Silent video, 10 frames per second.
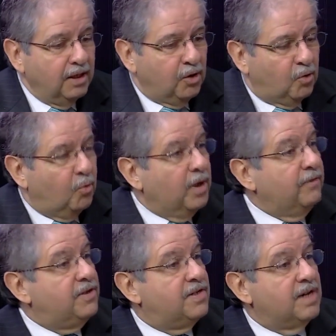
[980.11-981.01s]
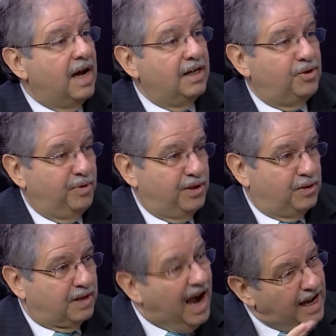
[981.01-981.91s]
We have decided to
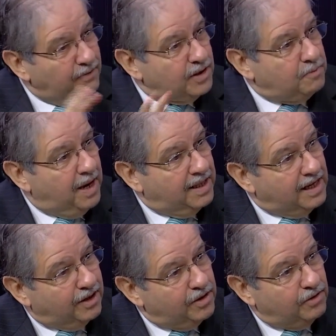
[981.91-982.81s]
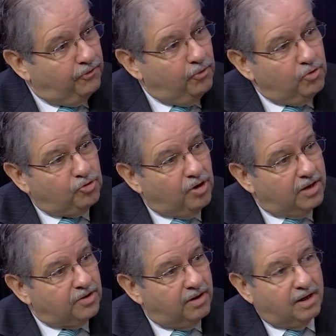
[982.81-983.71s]
kind of expand that because the food trucks
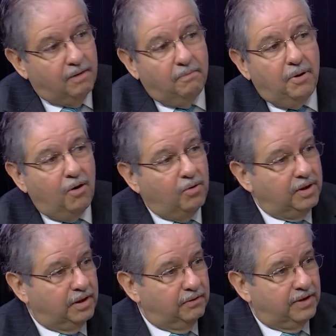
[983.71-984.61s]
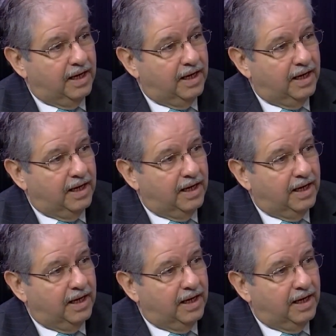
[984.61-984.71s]
are a component of that.